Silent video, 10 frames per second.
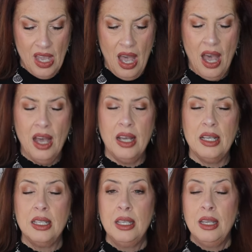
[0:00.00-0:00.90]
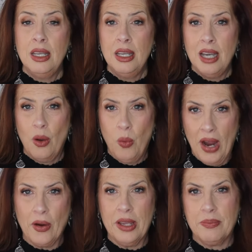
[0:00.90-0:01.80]
Uh,
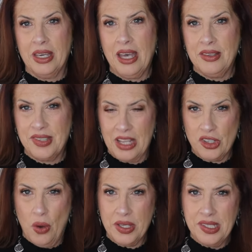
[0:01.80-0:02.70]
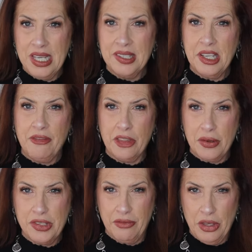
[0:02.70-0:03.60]
wearing because that's always easy. For
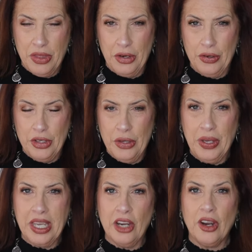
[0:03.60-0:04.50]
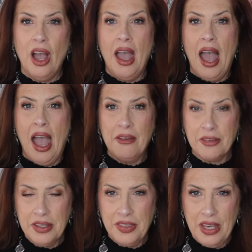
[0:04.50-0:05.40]
those of you that are new here,
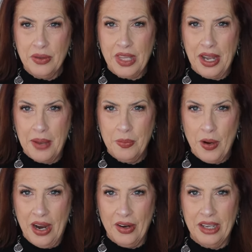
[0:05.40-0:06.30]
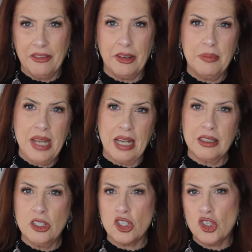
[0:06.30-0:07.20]
everything that I'm wearing from
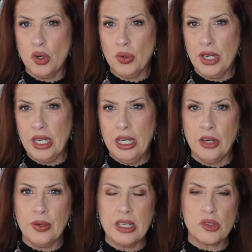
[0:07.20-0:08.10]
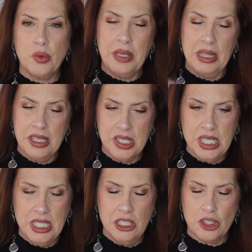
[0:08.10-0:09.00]
necklace, jewelry, earrings
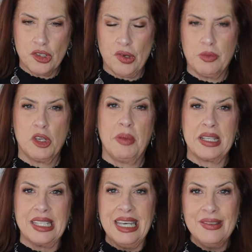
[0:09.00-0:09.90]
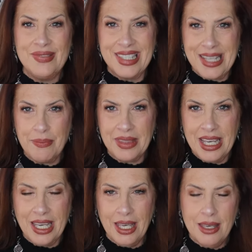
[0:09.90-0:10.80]
listed in the description box. If
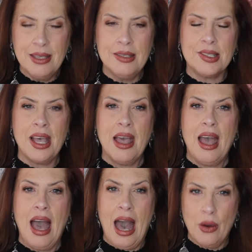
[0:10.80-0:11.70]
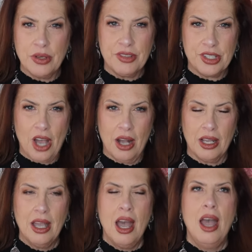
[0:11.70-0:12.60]
something is out of stock
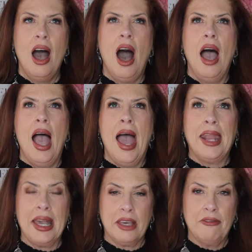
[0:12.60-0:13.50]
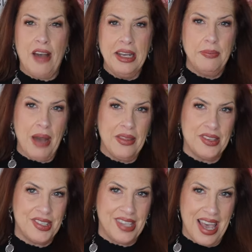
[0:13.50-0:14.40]
and I can find it by the
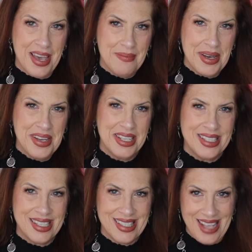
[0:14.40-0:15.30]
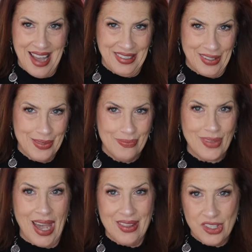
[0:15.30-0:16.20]
same designer,
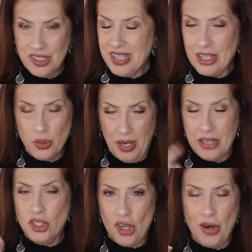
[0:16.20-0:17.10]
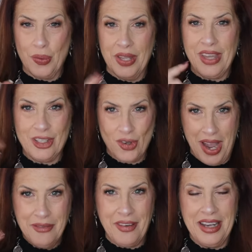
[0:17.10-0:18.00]
that's, that's what I start with. I
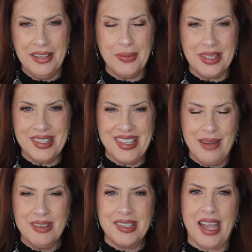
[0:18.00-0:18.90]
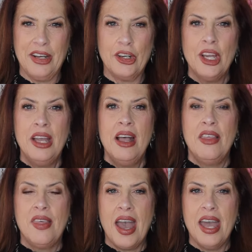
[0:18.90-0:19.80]
try and find it with the same designer,
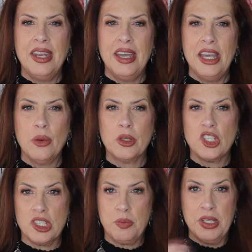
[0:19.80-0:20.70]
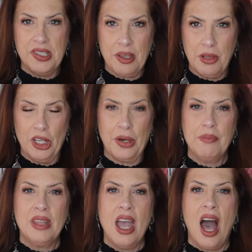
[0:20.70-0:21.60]
then it will just put similar.
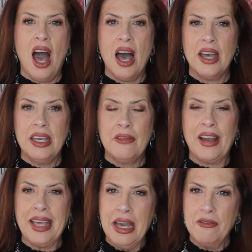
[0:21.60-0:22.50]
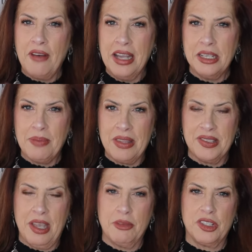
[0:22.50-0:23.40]
Uh, if I can't find it by the
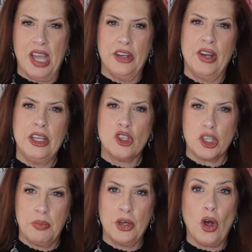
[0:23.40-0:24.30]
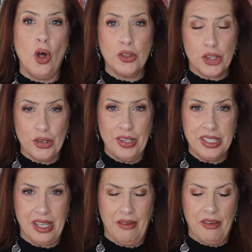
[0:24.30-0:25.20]
same designer, I usually put
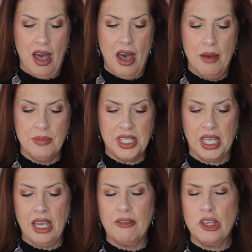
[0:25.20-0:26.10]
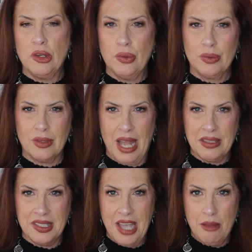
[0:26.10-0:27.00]
alternative um, to give you
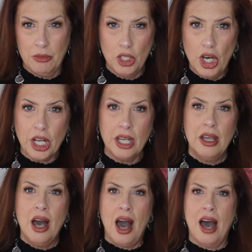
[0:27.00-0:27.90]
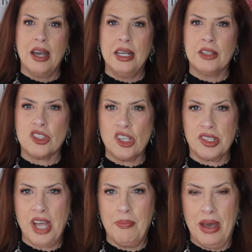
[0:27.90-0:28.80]
that same look. Uh, it's
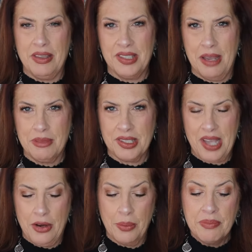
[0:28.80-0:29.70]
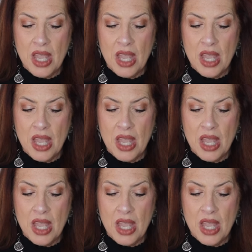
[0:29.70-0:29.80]
just not by the same designer.